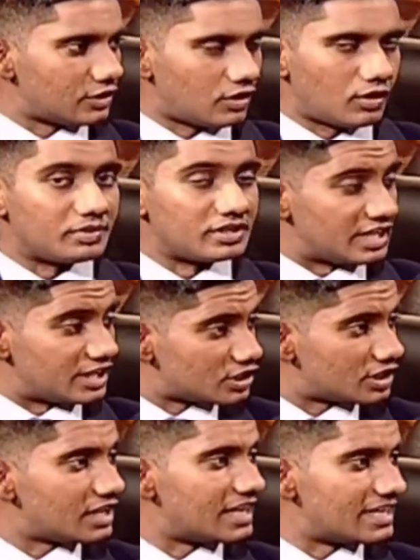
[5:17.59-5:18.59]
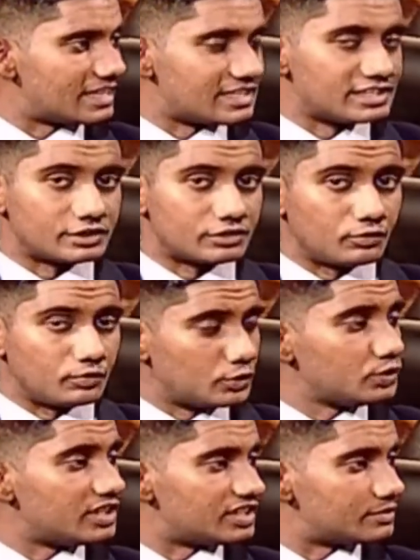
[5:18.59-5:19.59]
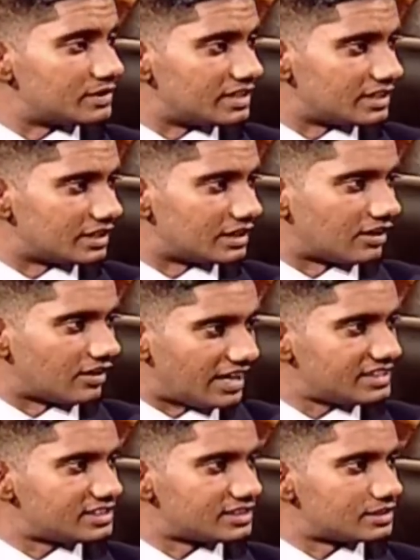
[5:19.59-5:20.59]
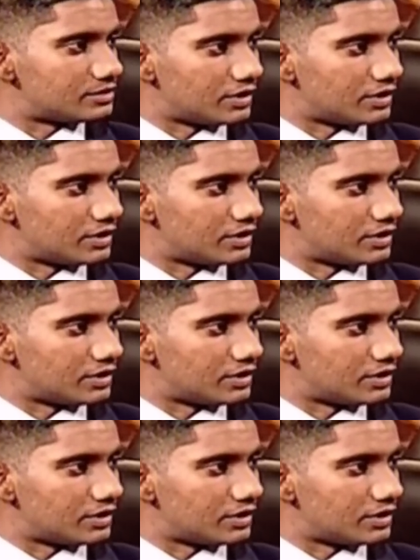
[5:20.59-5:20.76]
or potential lenders view this political crisis,